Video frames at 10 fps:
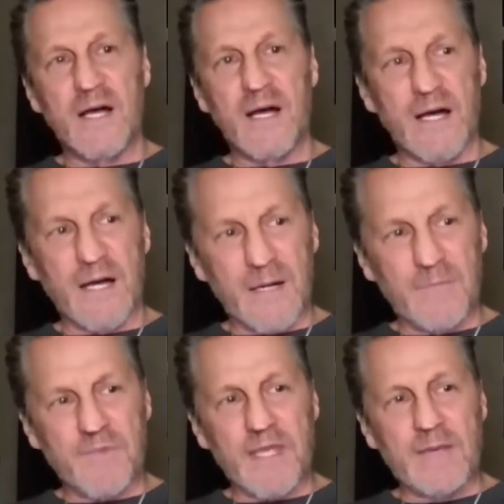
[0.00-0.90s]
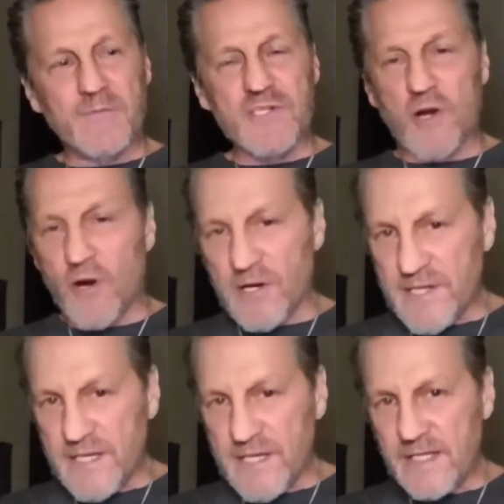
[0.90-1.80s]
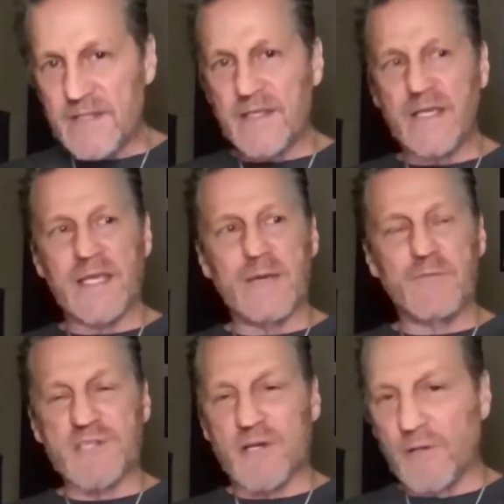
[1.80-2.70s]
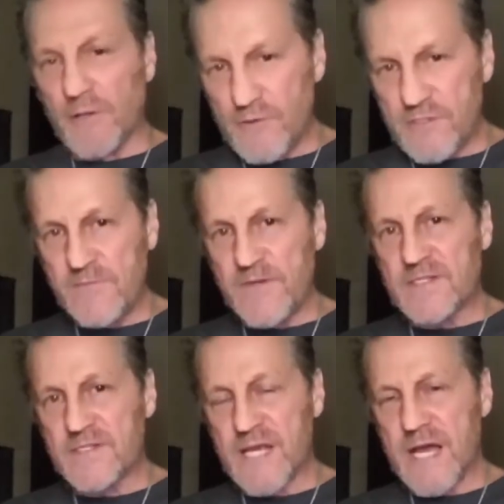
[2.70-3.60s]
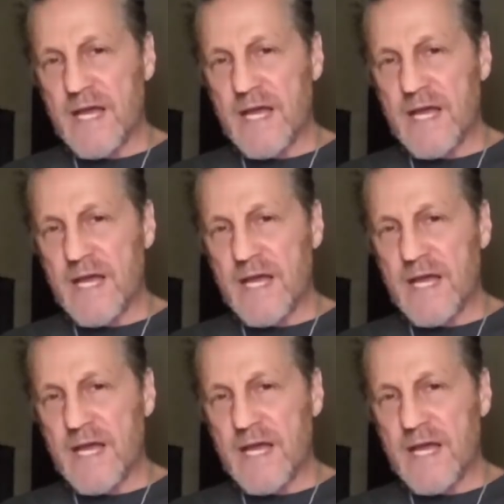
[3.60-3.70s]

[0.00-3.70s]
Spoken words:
He was hard to hit. He was elusive inside.